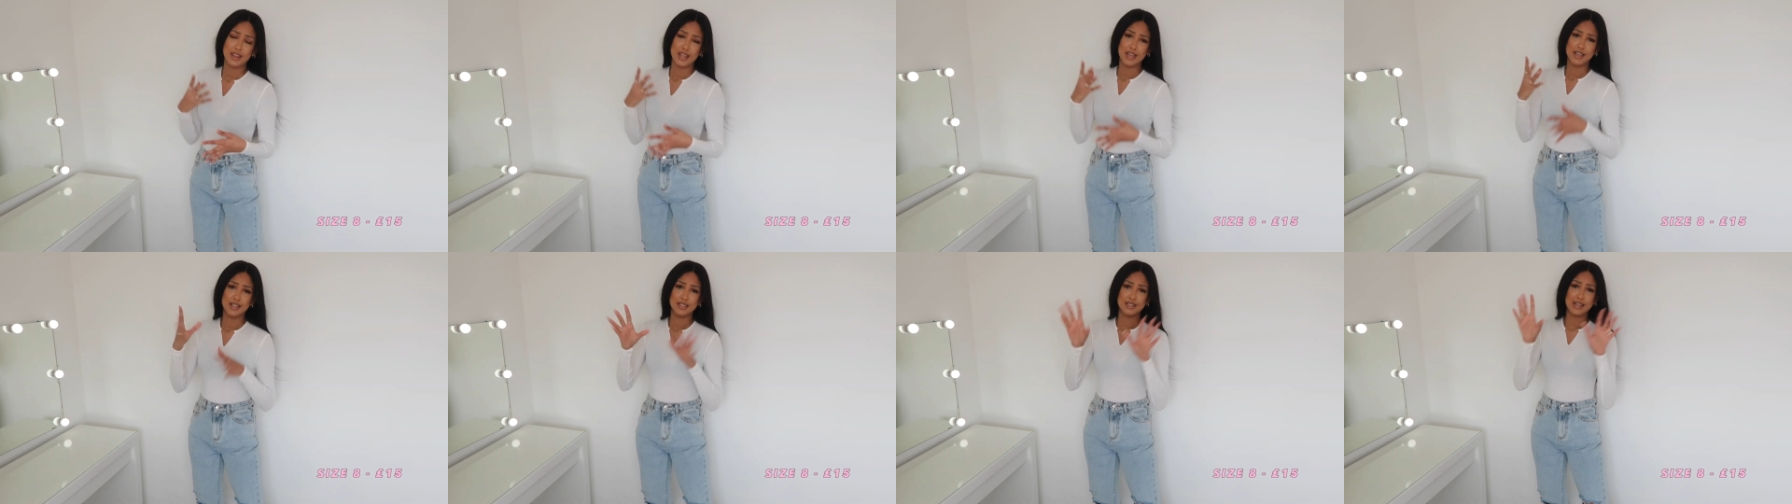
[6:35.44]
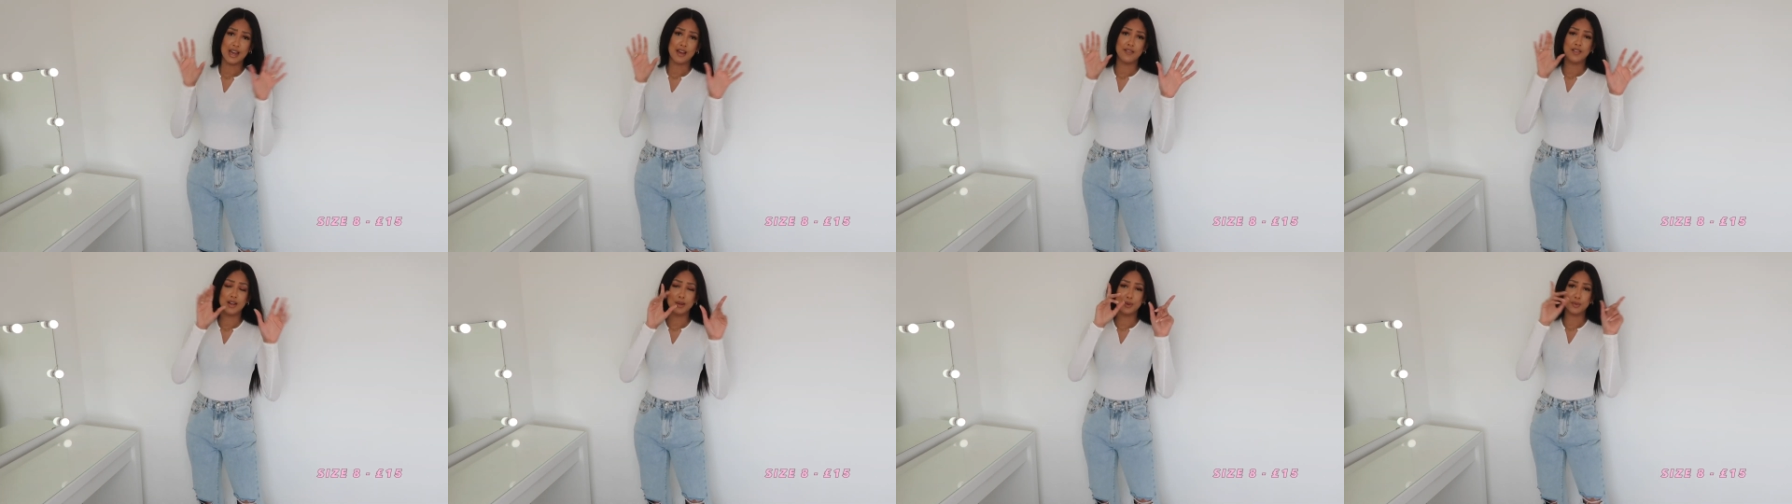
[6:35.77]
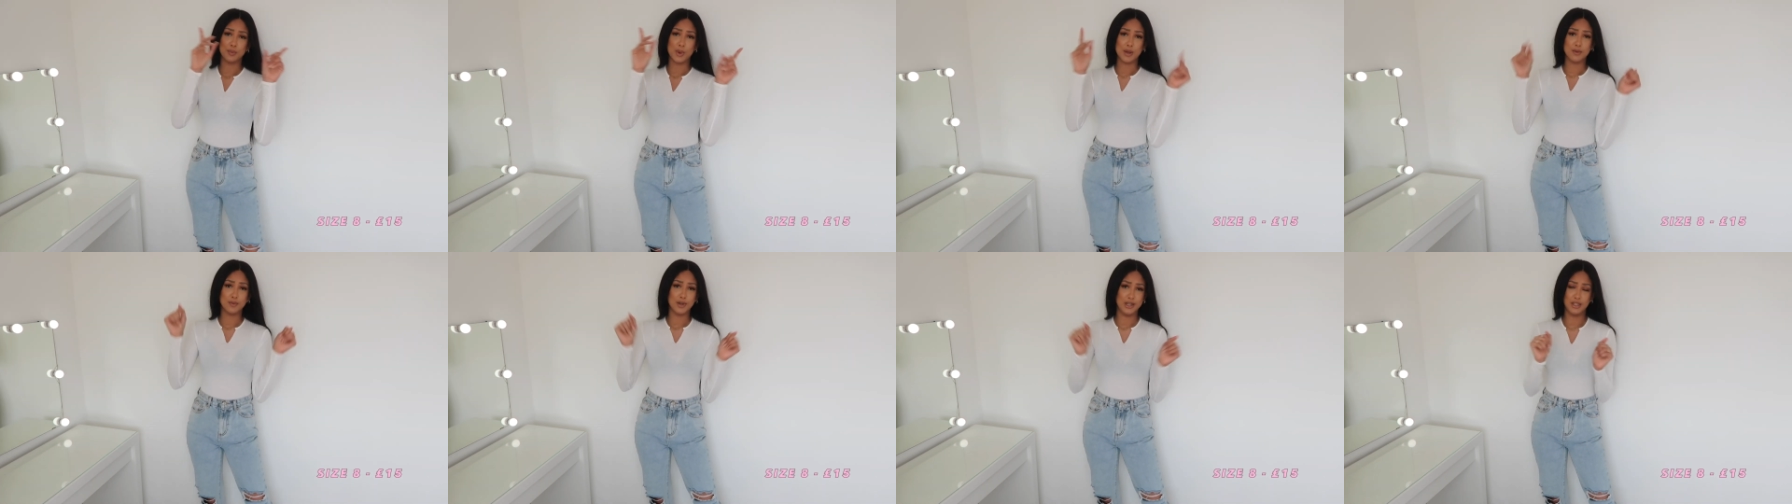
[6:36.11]
think definitely
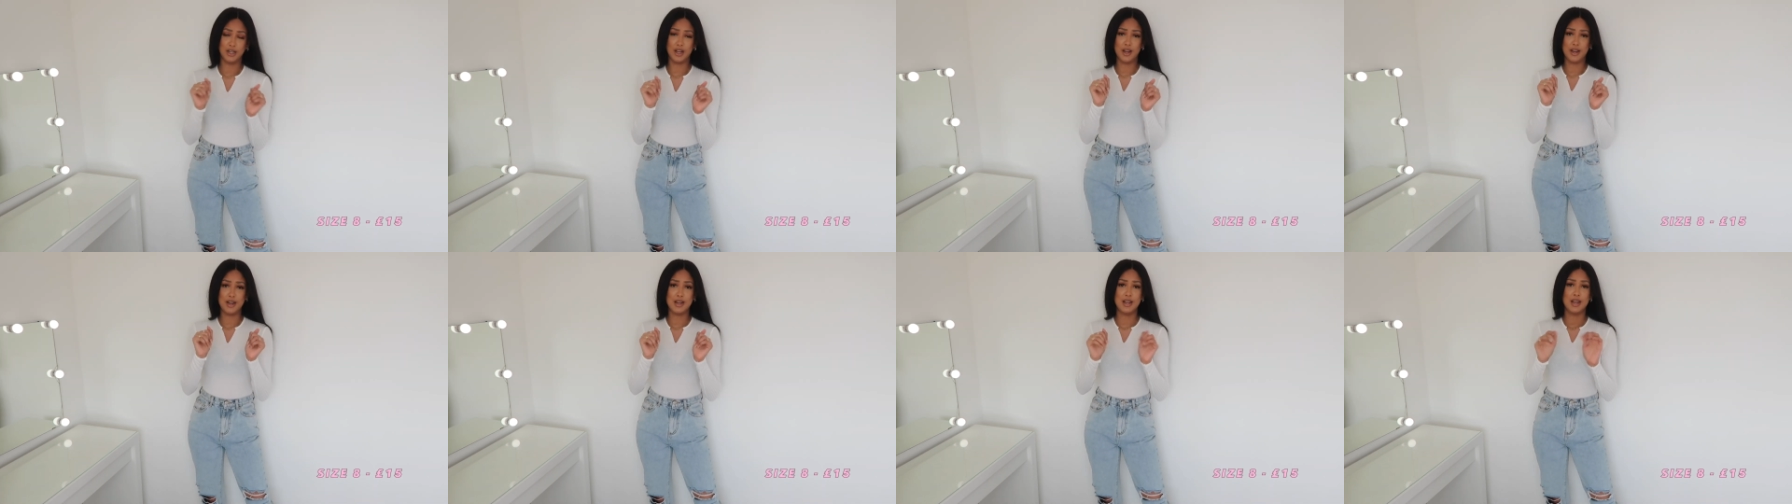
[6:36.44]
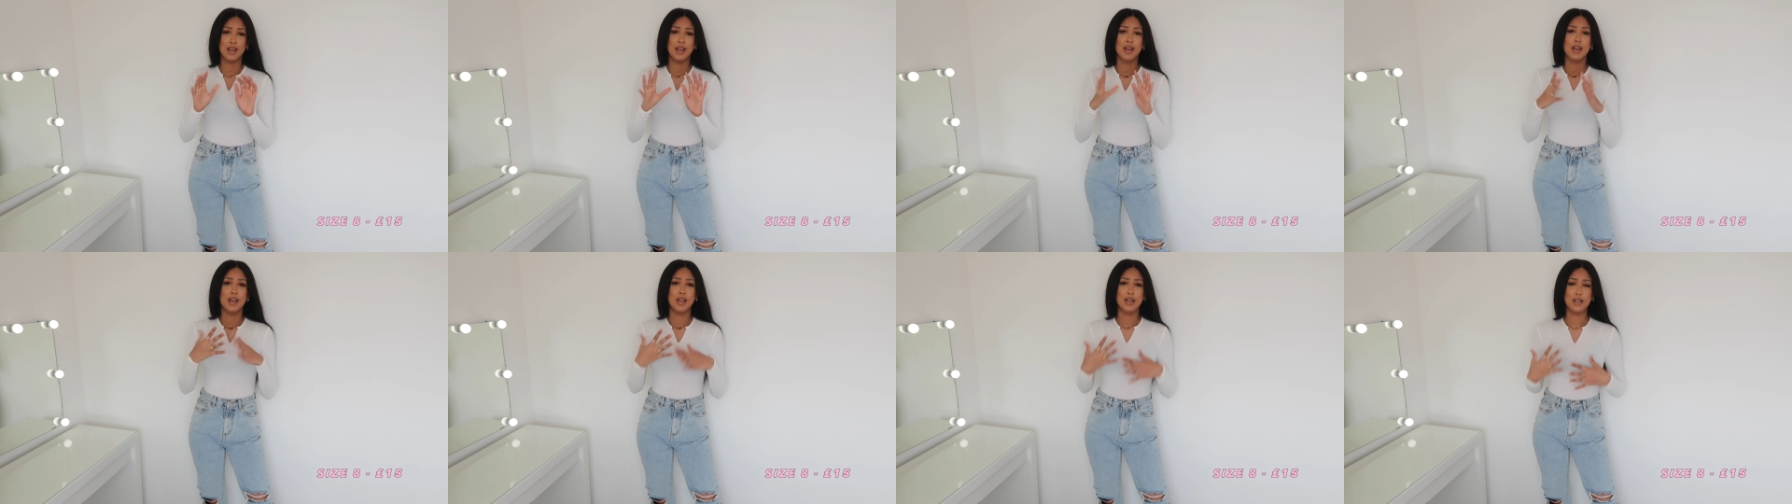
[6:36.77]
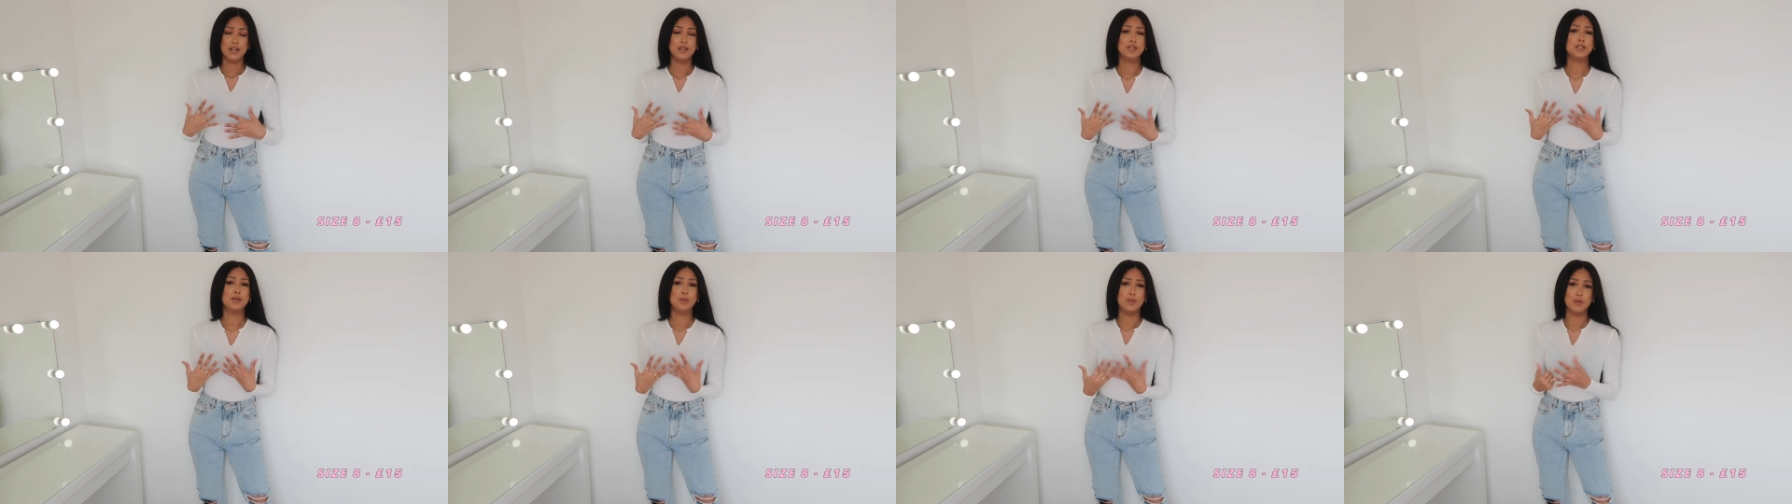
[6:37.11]
with my ring light, it
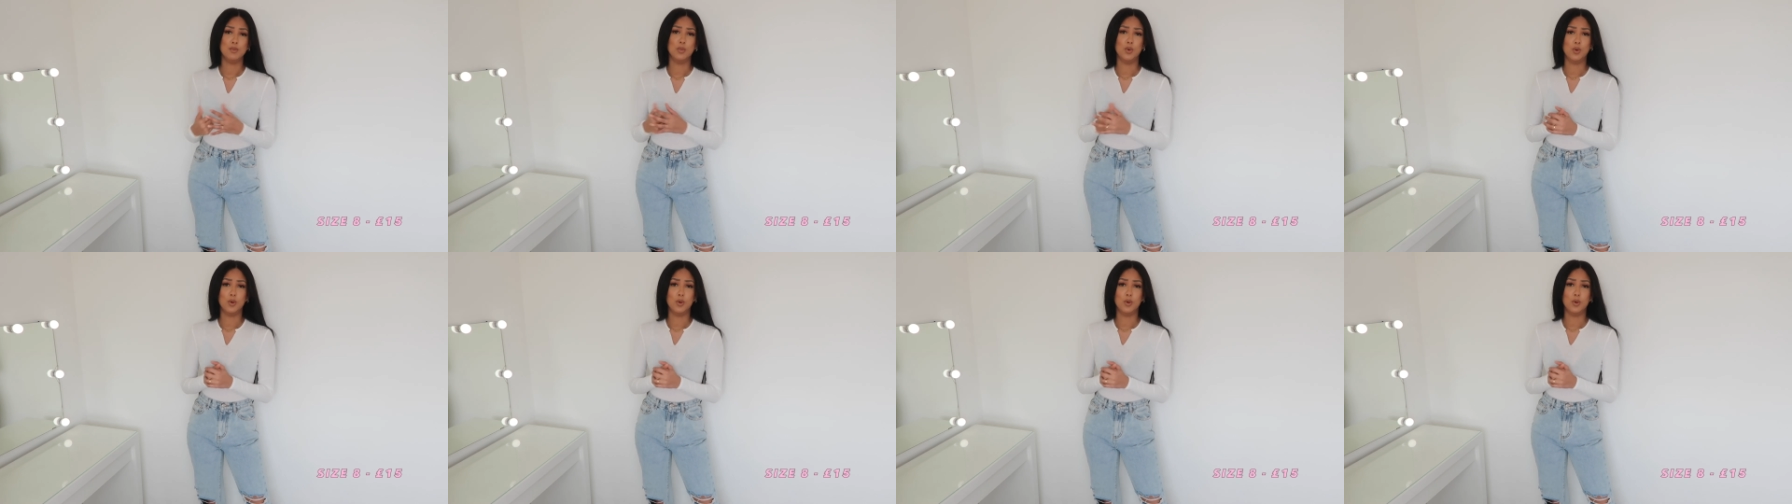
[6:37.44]
looks a bit